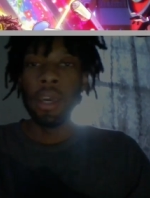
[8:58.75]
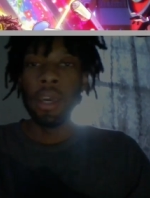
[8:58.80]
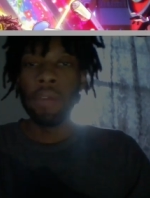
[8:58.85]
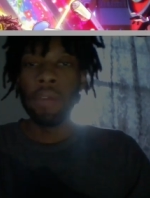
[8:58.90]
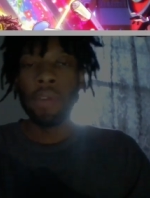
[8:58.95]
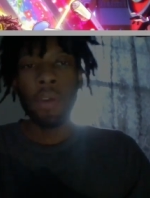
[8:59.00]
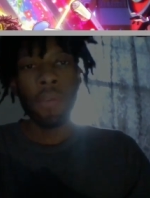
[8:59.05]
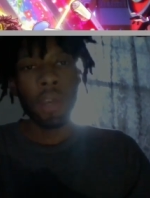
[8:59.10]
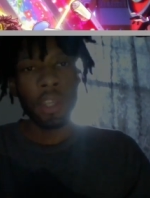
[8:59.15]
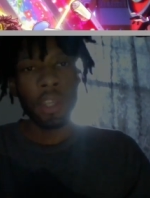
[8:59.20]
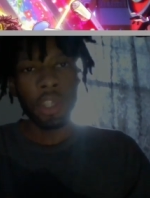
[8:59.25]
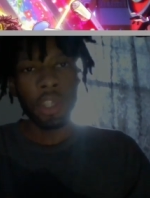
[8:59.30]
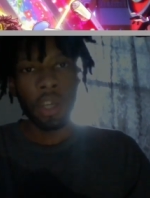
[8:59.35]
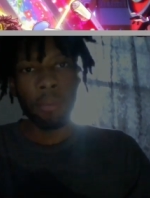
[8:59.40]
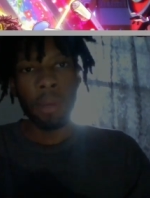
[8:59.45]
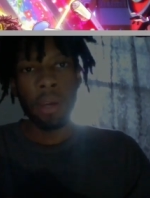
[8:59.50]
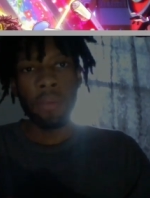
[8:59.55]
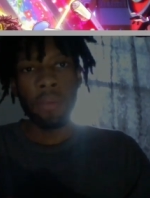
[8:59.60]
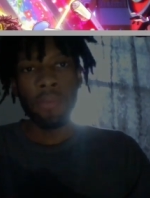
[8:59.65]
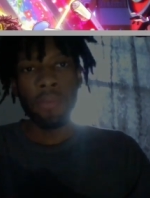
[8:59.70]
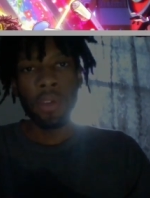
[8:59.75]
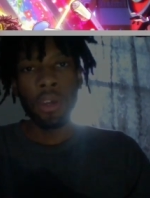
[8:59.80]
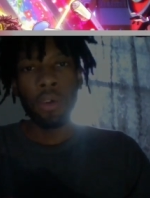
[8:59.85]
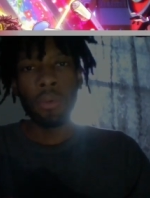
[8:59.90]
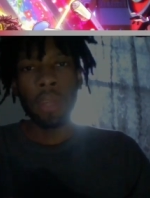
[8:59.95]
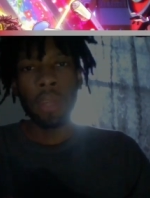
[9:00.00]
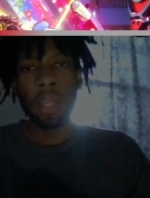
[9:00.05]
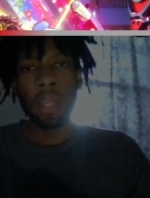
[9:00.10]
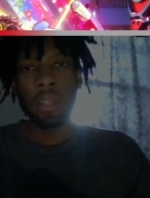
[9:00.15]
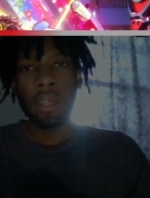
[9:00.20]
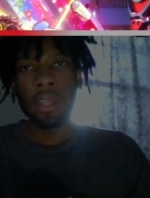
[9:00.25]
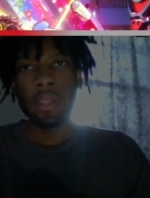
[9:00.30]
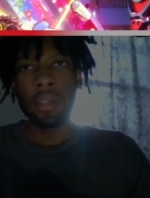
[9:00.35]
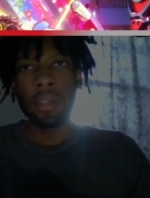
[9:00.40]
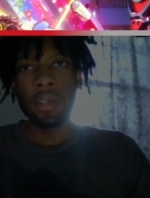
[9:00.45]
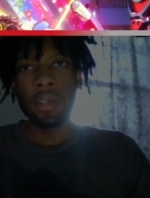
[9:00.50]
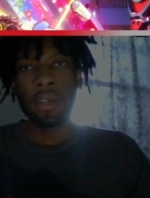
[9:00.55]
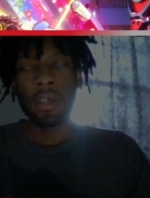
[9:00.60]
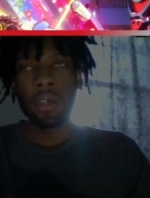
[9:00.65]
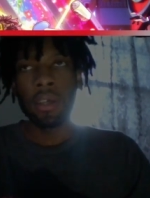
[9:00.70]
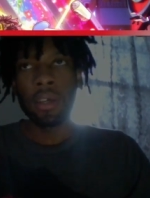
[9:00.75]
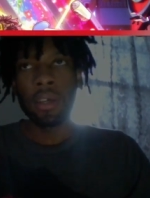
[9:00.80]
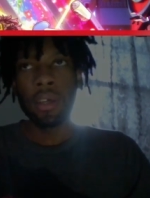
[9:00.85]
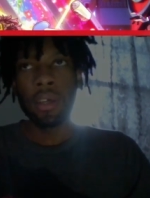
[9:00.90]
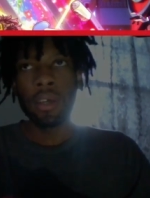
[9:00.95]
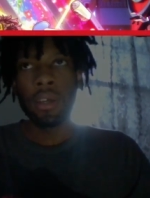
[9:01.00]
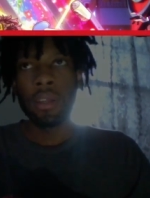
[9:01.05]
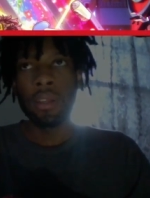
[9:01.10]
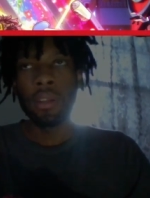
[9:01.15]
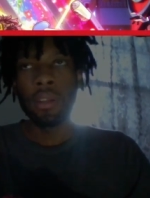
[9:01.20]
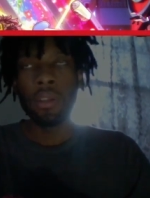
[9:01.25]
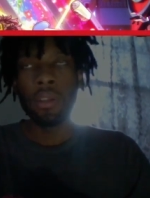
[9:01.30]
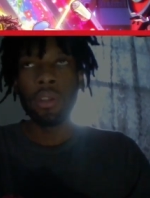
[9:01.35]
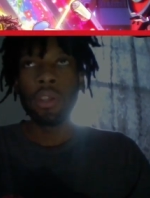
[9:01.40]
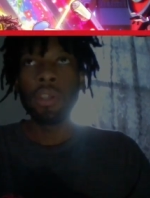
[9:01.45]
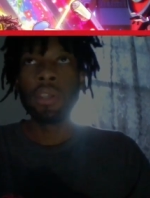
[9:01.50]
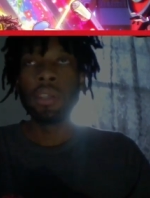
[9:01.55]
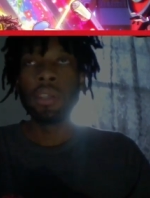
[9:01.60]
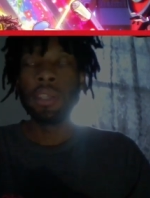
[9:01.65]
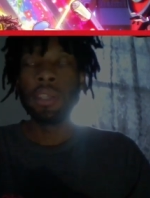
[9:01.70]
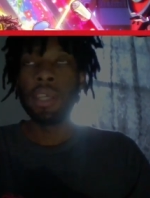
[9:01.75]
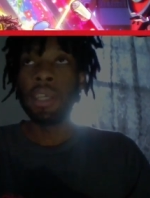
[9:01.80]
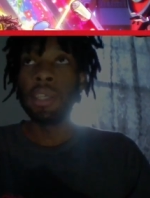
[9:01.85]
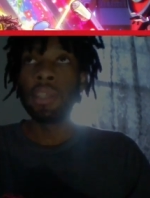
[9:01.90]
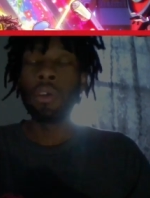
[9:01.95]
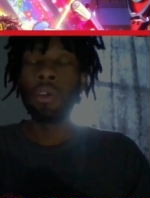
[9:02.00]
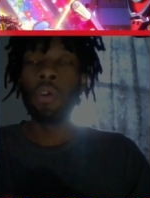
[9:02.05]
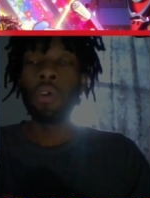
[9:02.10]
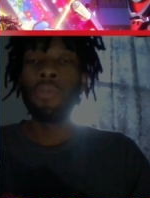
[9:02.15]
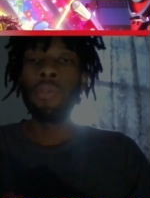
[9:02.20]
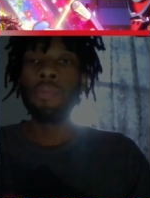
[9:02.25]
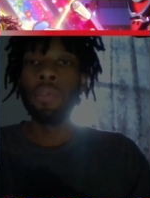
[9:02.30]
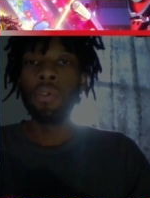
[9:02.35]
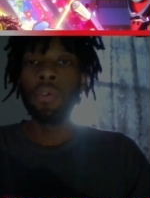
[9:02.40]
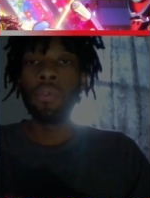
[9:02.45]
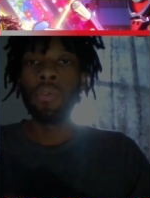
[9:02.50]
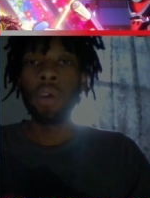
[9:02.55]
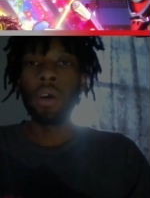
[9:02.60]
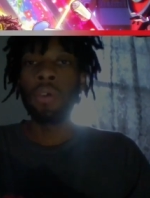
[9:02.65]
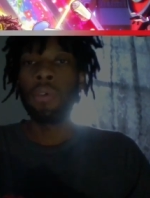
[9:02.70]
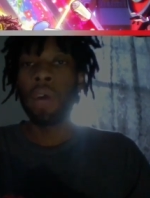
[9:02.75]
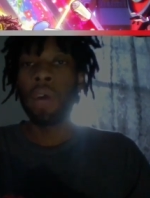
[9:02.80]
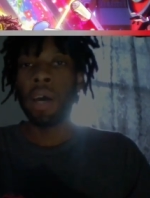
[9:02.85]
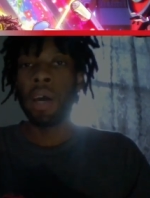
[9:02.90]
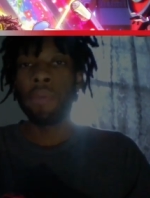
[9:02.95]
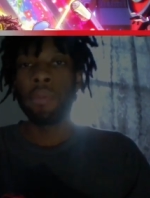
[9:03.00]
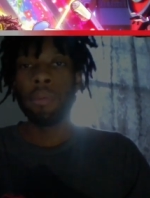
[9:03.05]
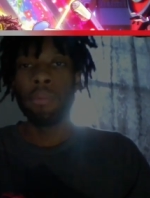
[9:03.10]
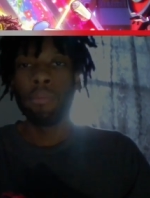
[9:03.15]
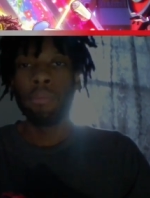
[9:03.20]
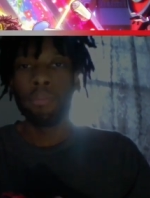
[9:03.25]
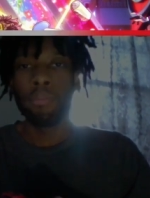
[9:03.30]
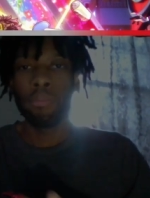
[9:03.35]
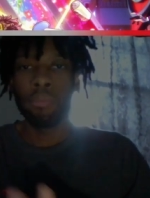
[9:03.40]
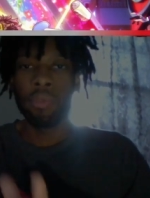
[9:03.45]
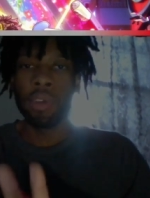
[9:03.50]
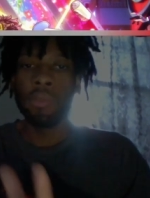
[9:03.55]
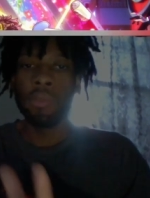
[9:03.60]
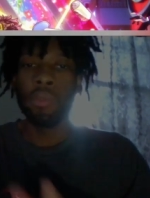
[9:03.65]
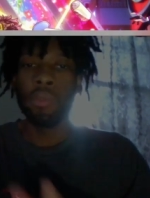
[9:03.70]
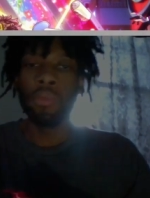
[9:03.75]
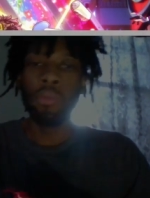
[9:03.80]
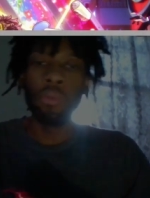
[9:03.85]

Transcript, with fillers: If you haven't checked my video when I did the season overview, I'll have a preview